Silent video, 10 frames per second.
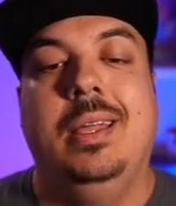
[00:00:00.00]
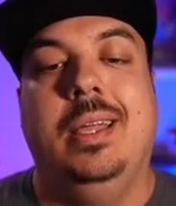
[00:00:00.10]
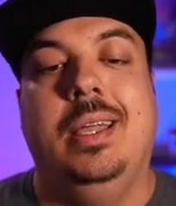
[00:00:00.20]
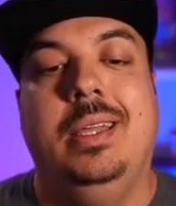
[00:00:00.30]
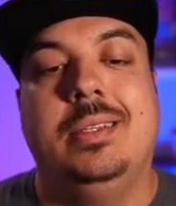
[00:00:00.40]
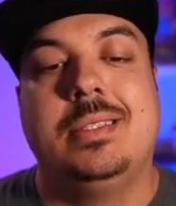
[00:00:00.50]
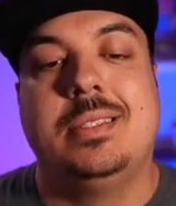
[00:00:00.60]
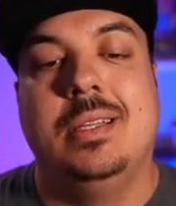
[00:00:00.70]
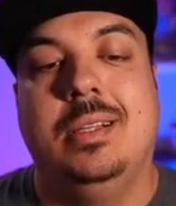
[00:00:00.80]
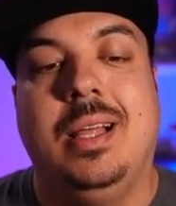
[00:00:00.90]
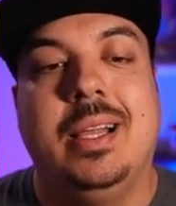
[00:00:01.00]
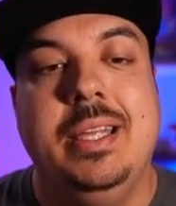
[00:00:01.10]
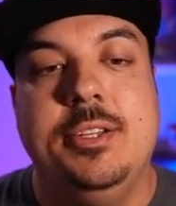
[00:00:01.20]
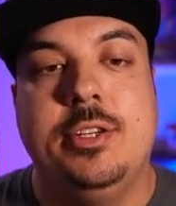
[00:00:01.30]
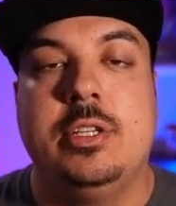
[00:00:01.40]
It's a lot
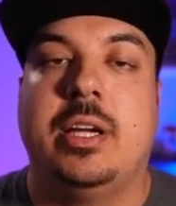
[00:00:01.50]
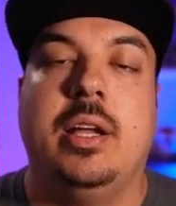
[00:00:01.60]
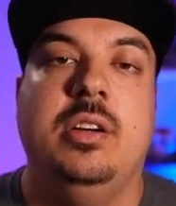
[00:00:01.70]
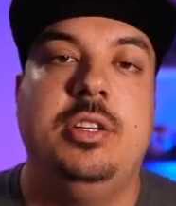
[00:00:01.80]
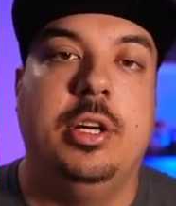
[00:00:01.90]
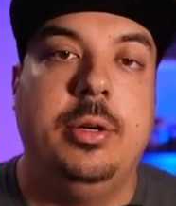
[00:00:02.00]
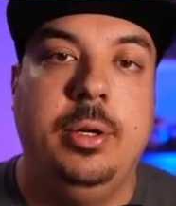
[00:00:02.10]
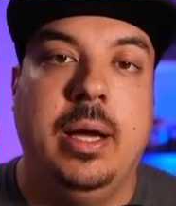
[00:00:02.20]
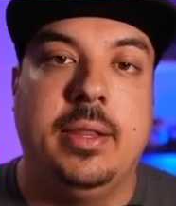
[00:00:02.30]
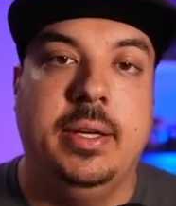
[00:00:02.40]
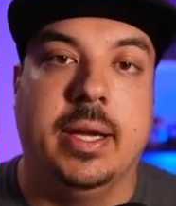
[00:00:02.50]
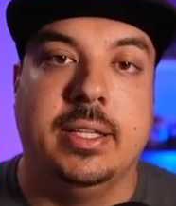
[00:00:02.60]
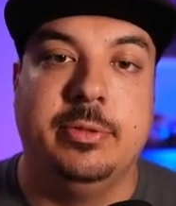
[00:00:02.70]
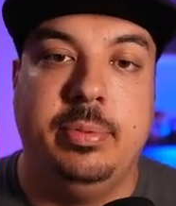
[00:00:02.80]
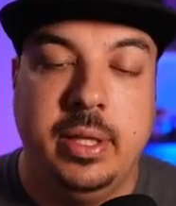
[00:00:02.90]
easier to kind of show you how the
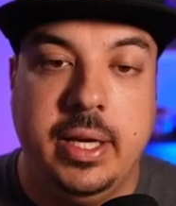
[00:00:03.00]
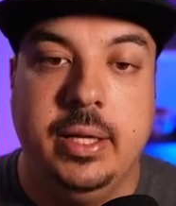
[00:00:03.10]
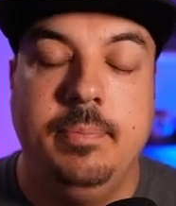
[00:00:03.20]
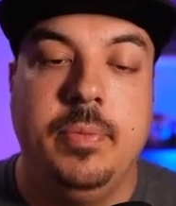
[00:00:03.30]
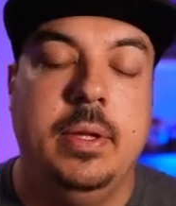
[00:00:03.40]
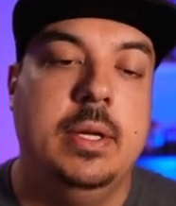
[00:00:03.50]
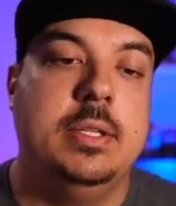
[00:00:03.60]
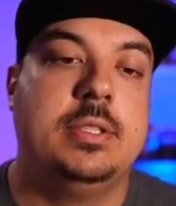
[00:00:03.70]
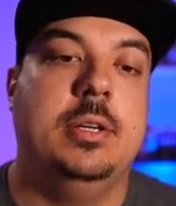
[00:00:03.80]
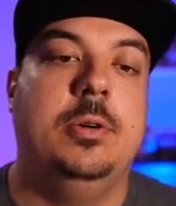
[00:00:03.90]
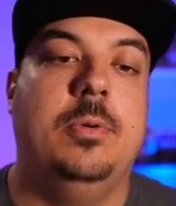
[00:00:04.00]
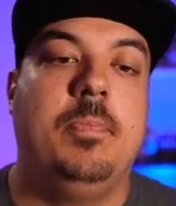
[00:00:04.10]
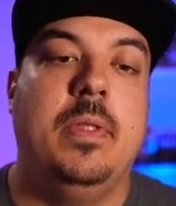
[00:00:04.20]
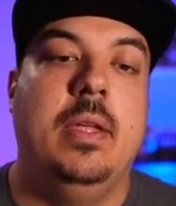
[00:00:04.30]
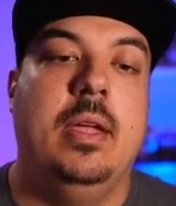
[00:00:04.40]
deck is played. So
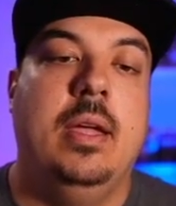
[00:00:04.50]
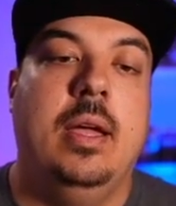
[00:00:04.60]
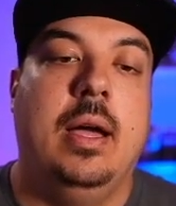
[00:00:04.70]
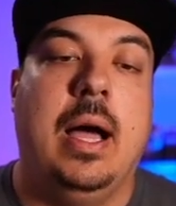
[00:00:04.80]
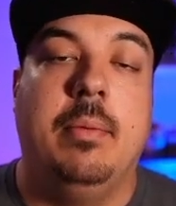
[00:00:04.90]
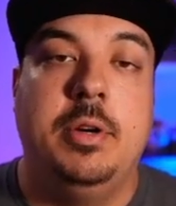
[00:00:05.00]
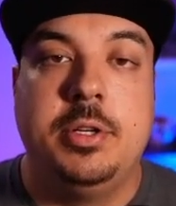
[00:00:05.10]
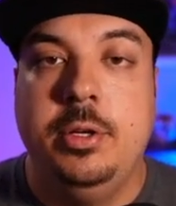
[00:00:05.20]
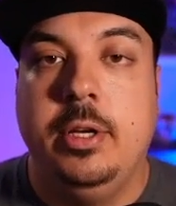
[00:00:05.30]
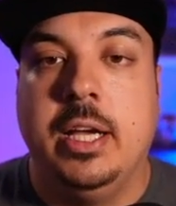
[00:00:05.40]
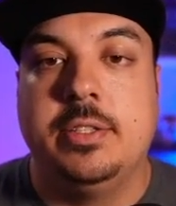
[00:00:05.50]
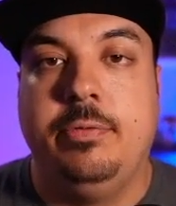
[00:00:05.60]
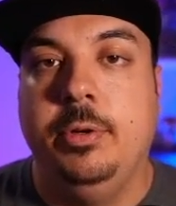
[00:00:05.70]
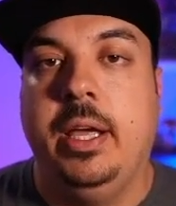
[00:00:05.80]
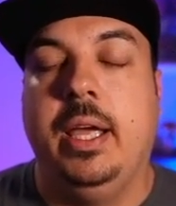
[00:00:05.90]
I'm going to show you guys a
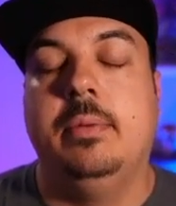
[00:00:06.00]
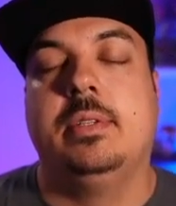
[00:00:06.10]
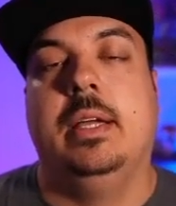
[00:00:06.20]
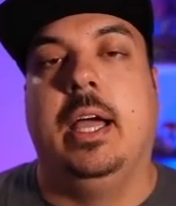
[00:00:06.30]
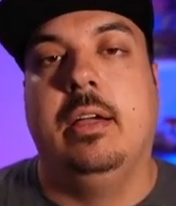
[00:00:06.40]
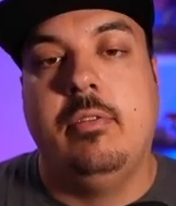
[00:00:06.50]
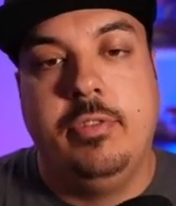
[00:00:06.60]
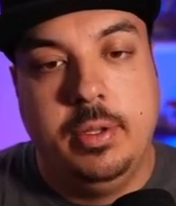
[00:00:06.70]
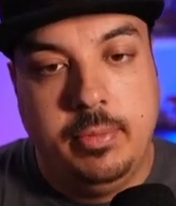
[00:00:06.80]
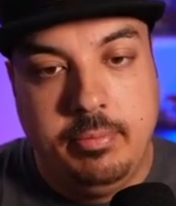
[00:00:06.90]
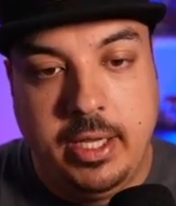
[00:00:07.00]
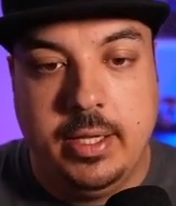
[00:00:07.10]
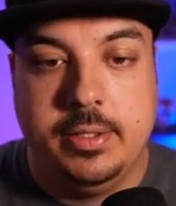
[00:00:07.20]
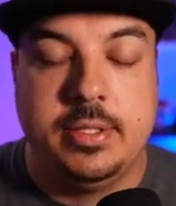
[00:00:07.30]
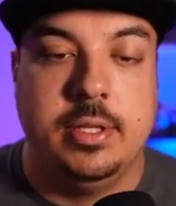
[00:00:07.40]
few games. I haven't filmed them
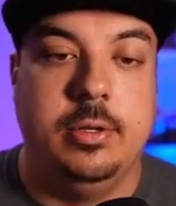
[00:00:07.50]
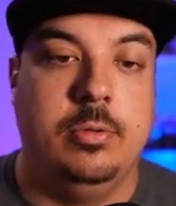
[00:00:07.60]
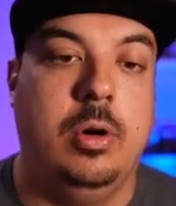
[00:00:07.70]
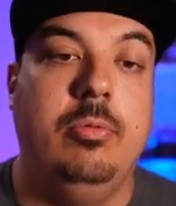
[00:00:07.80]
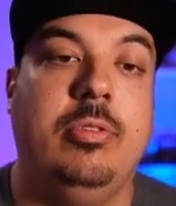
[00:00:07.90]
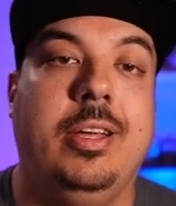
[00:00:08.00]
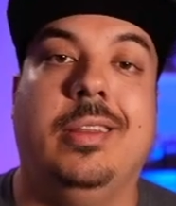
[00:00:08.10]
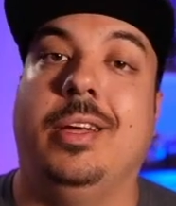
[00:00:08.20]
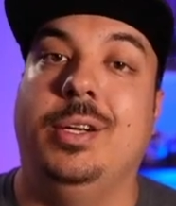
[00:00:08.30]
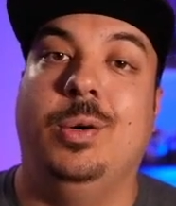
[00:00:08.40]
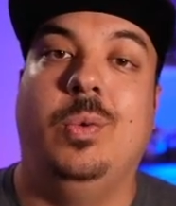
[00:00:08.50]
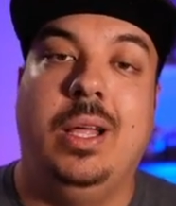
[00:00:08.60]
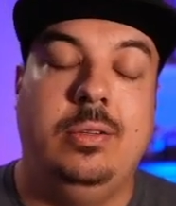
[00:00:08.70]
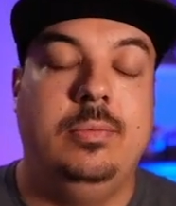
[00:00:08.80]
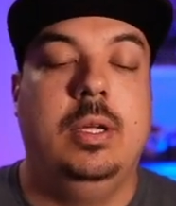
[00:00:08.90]
yet, so hopefully they go
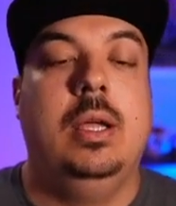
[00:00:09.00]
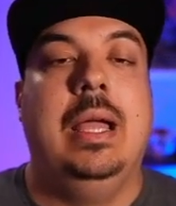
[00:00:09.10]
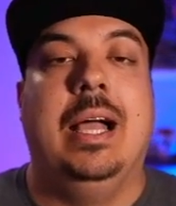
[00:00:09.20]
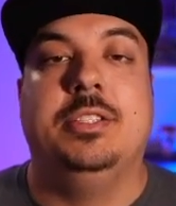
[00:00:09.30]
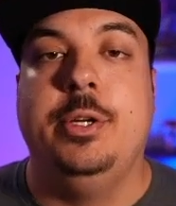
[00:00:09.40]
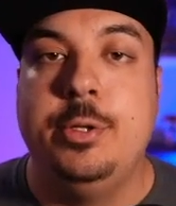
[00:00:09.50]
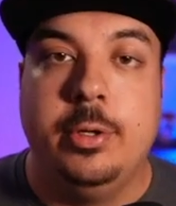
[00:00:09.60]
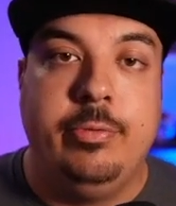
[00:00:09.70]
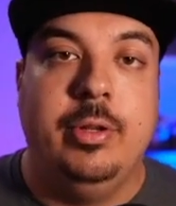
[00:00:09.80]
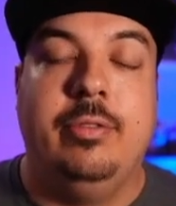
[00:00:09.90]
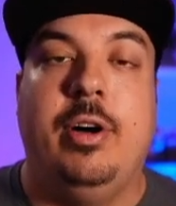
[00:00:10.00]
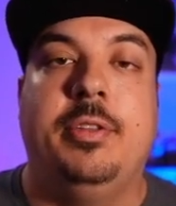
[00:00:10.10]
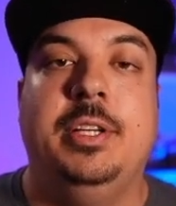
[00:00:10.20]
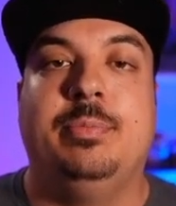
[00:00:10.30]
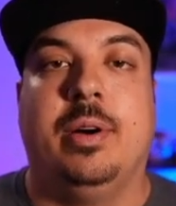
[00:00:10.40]
well. As usual, if you love all
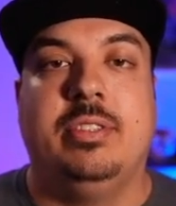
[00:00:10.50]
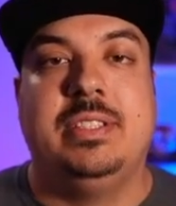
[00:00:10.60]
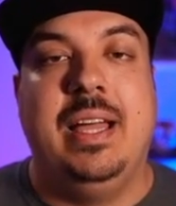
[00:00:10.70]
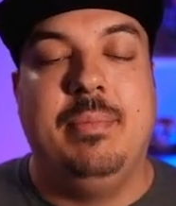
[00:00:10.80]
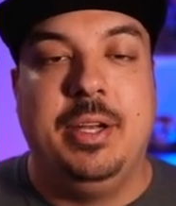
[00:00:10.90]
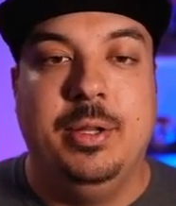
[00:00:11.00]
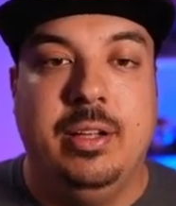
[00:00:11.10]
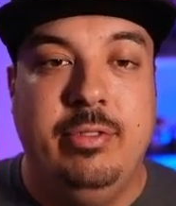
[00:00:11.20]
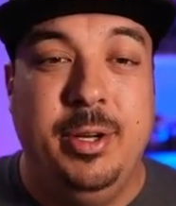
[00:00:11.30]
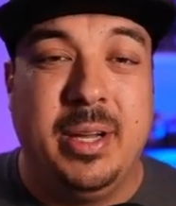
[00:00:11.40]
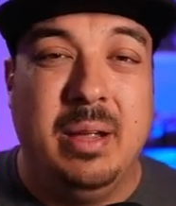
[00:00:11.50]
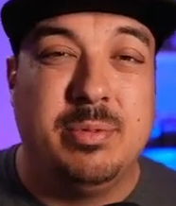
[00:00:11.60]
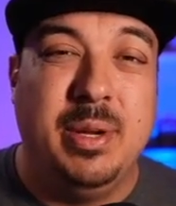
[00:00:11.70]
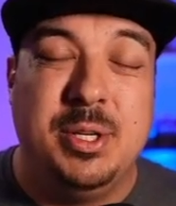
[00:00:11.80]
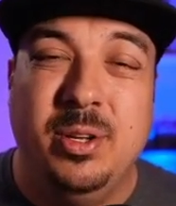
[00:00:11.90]
things Marvel Snap and you love video
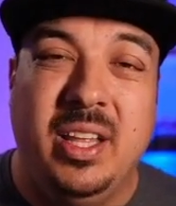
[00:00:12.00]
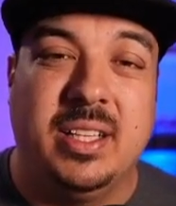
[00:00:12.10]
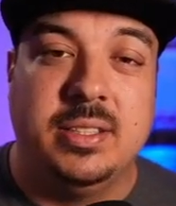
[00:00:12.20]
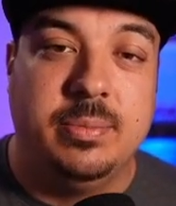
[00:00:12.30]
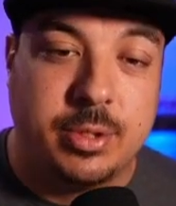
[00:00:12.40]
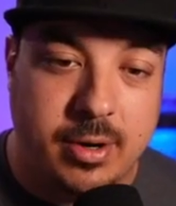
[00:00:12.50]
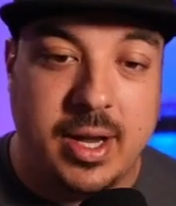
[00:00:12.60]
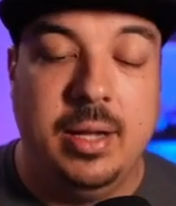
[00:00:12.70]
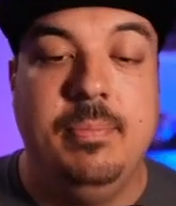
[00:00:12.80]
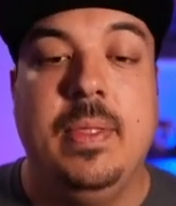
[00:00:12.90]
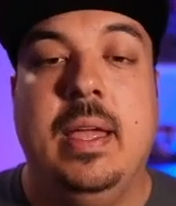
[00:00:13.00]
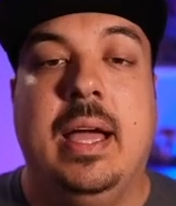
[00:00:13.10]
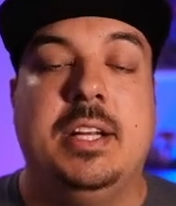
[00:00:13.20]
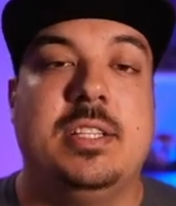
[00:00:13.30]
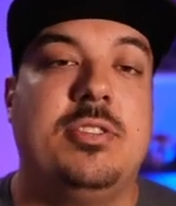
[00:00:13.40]
games, make sure you like and subscribe.
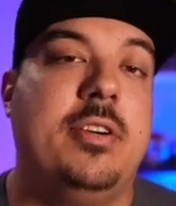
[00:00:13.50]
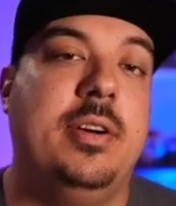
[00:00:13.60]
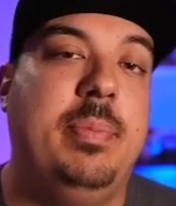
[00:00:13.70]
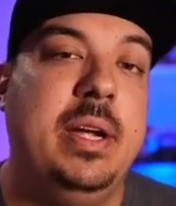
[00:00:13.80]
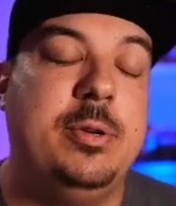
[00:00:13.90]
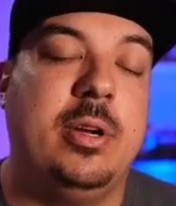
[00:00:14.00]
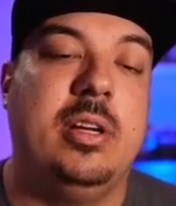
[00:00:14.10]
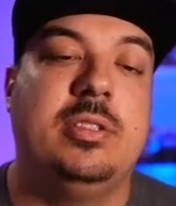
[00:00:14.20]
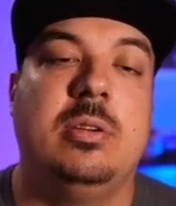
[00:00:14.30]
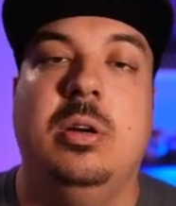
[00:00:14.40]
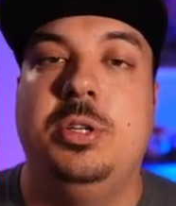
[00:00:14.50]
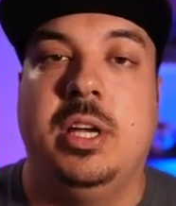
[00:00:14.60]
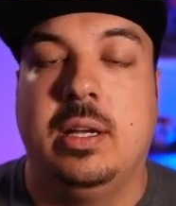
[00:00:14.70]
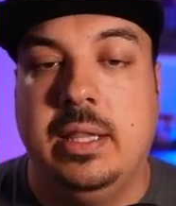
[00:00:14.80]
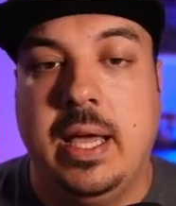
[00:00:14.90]
I just started a Patreon, so go
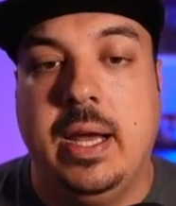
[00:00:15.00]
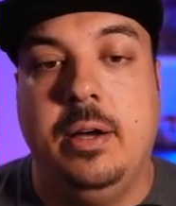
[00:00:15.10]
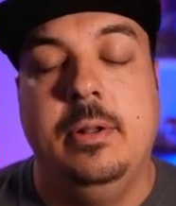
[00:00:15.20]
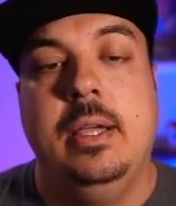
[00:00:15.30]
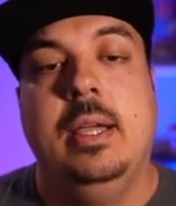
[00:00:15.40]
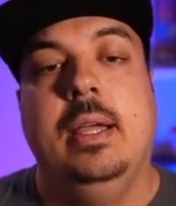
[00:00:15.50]
check that out.